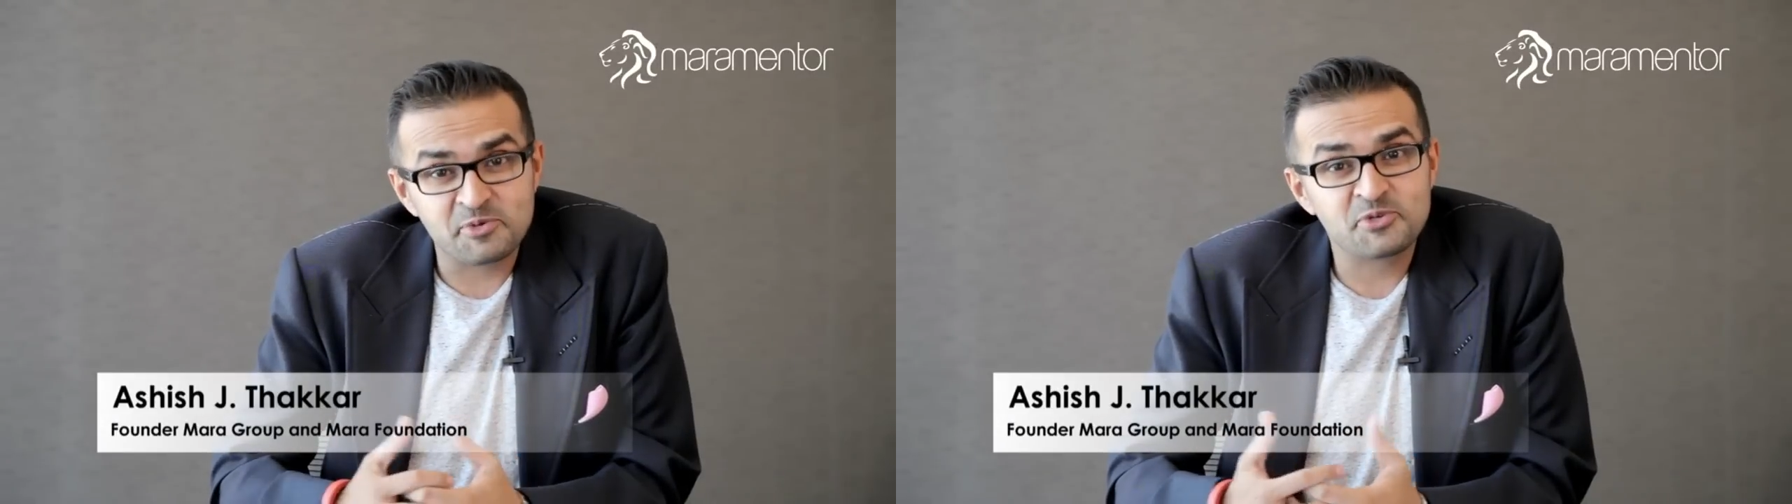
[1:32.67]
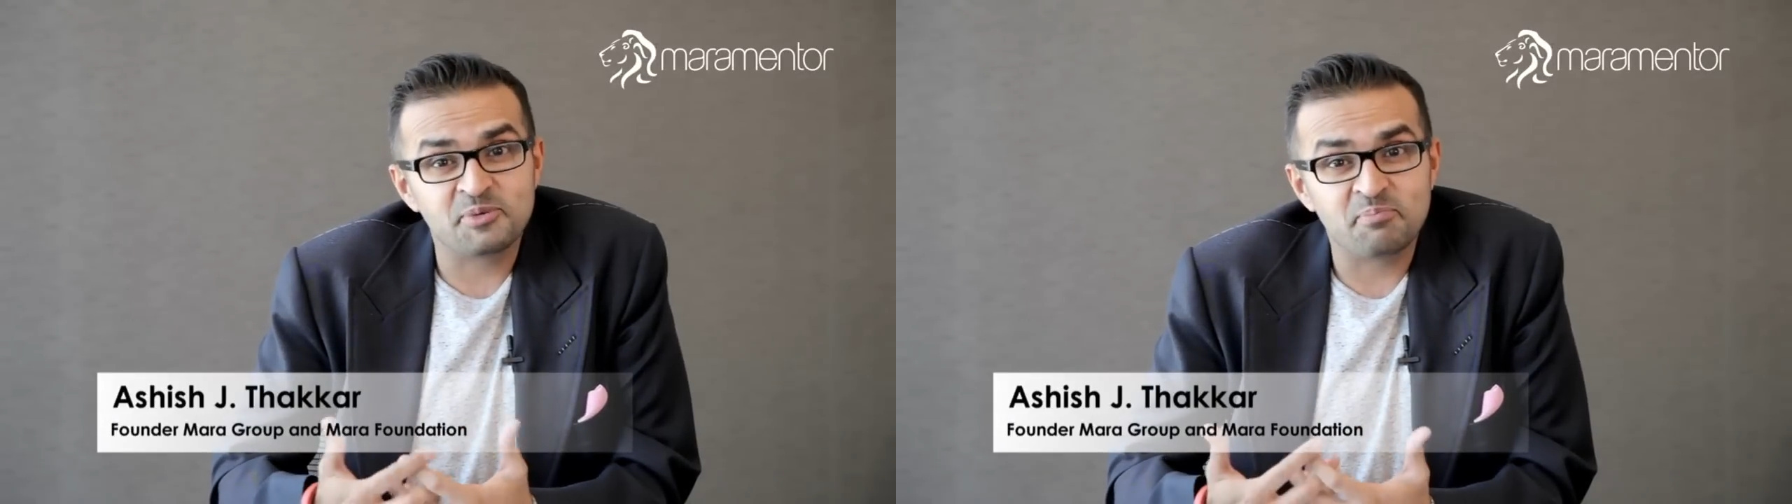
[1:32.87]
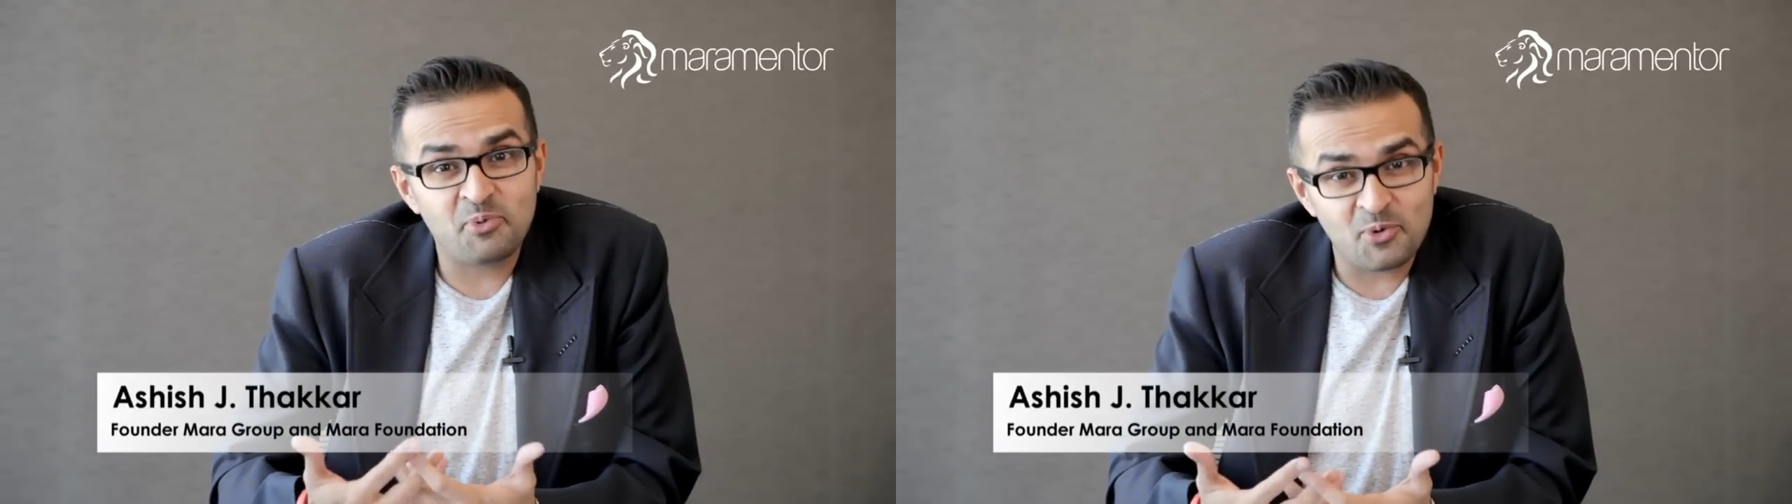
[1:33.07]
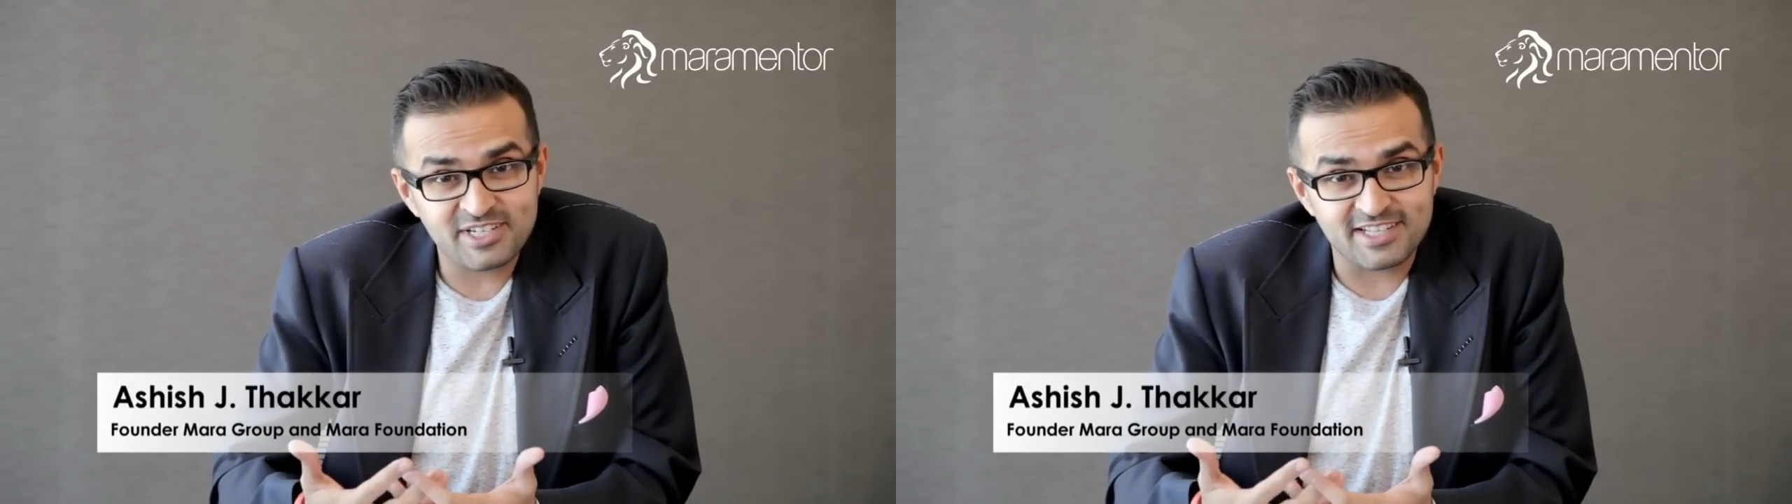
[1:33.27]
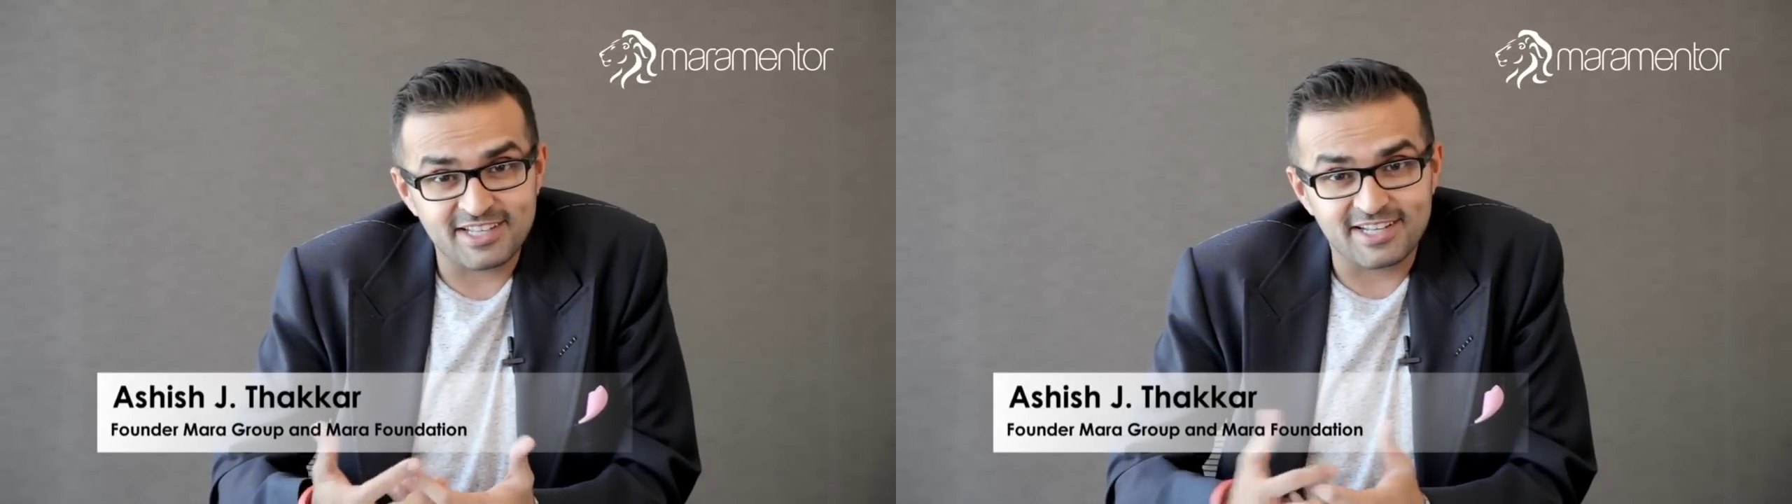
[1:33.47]
most
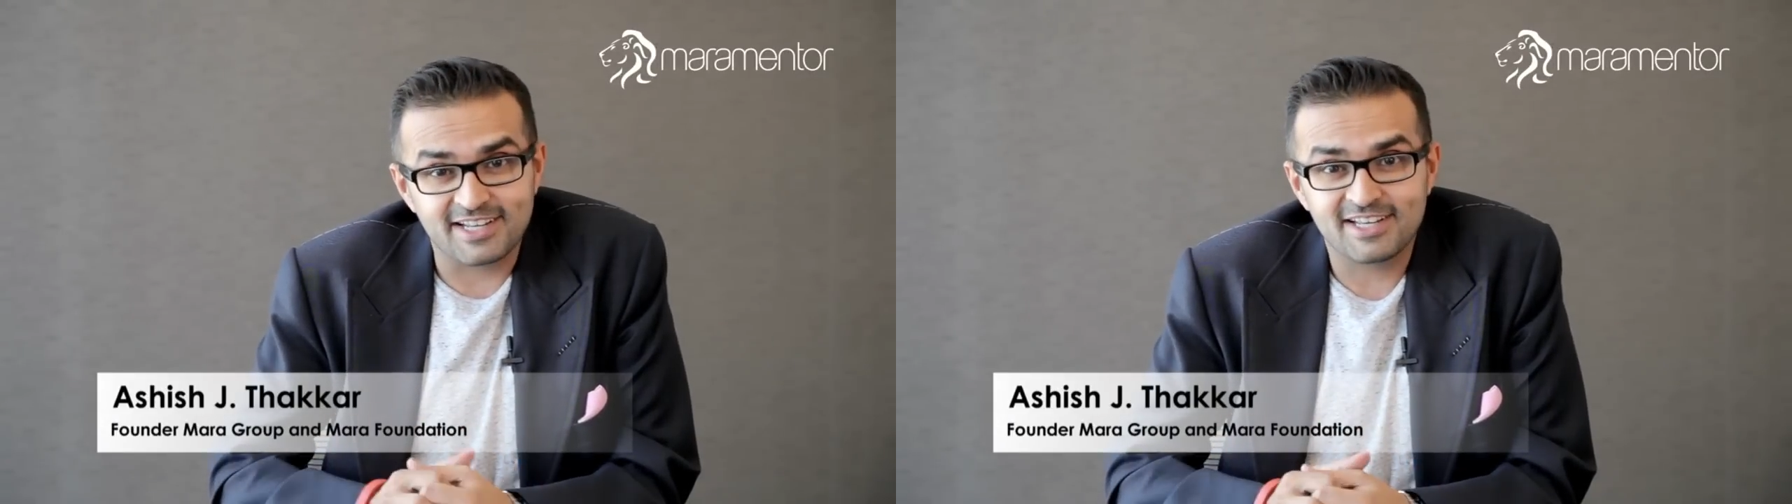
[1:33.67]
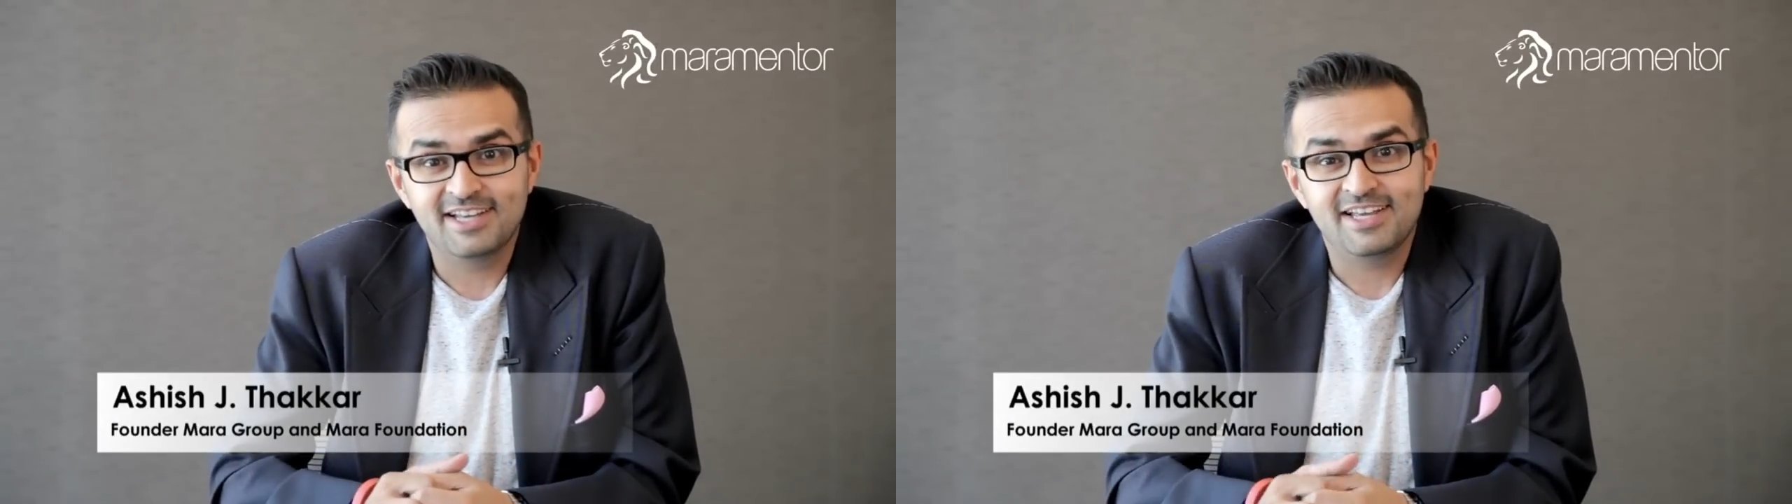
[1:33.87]
important thing